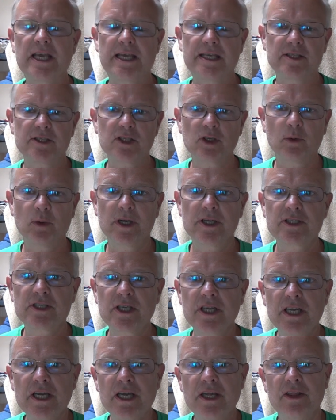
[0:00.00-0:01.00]
into it,
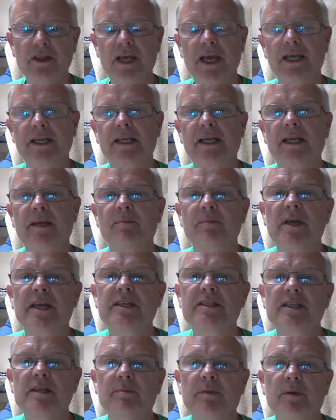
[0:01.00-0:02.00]
then it
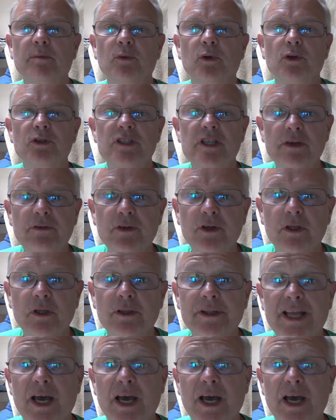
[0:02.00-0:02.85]
makes it a bit more difficult.